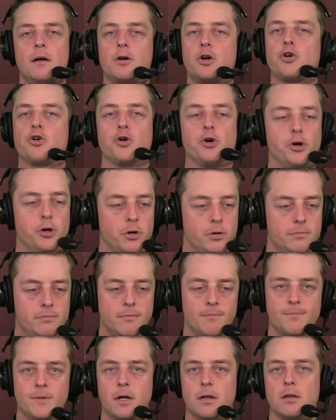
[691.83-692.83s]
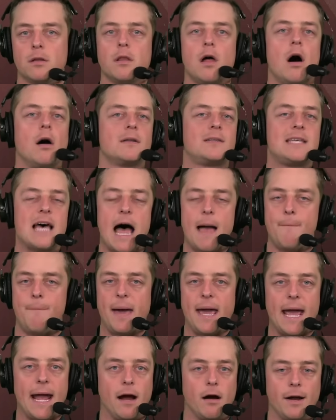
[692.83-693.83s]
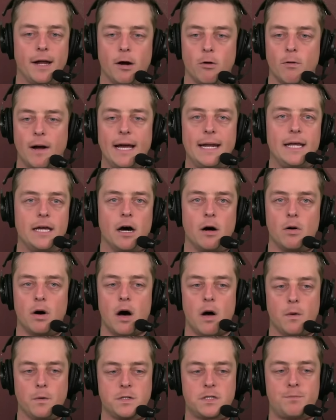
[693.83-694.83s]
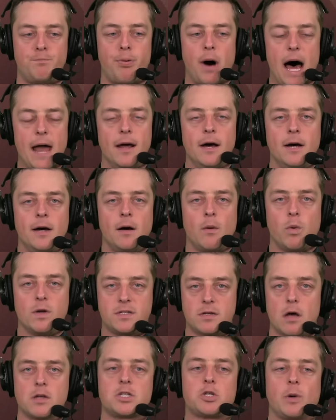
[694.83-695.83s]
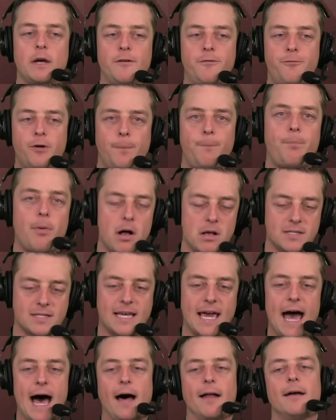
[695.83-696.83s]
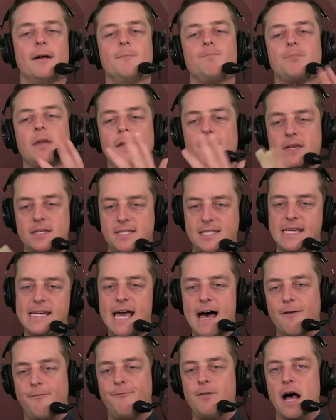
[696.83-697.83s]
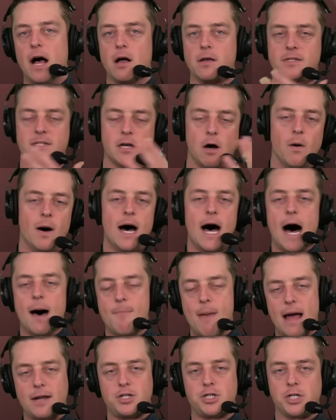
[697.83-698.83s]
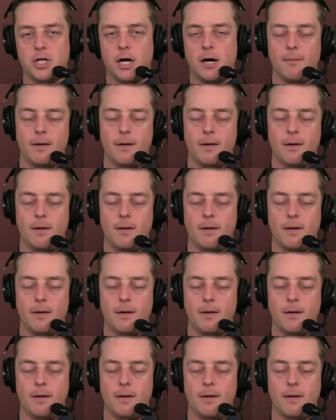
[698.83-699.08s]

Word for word: Krug, longtime Bay Area radio host, but was also a football scout in the C F L. So I'm not sure.